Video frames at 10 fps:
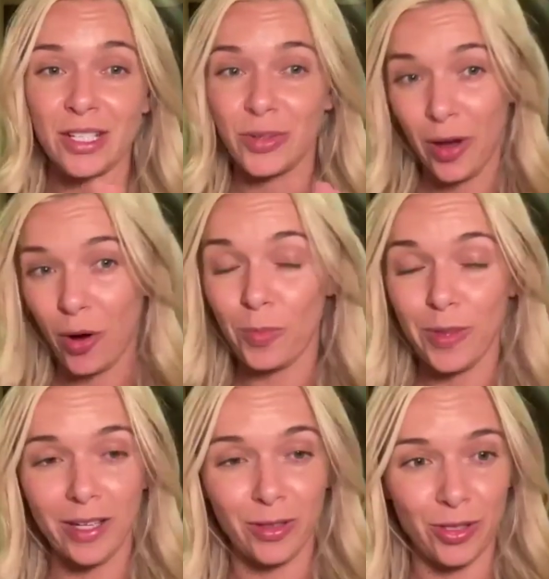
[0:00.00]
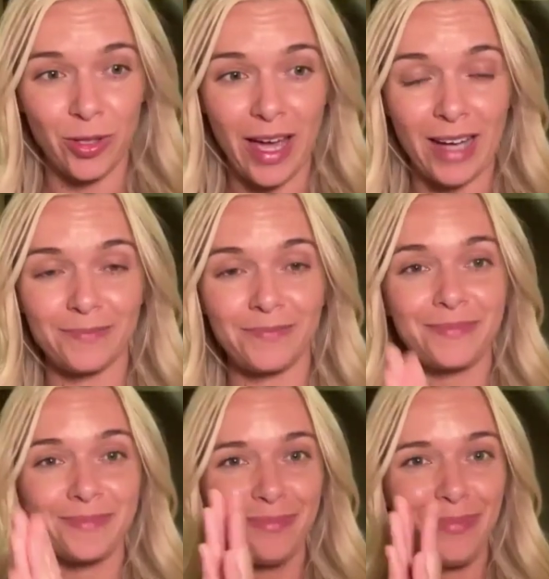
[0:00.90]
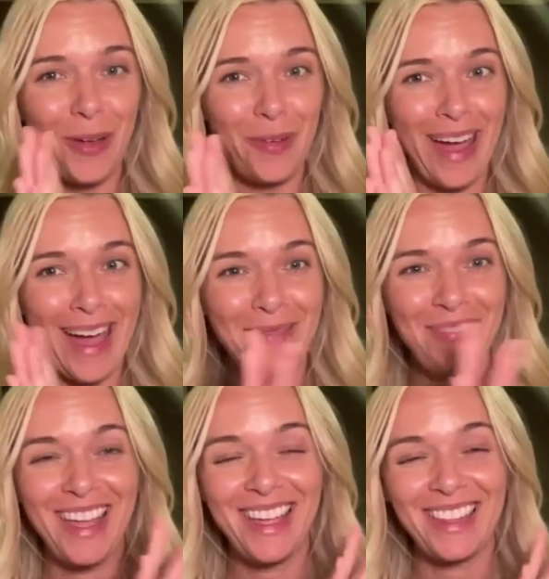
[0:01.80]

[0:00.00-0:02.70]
So I hope that you'll do that. Okay.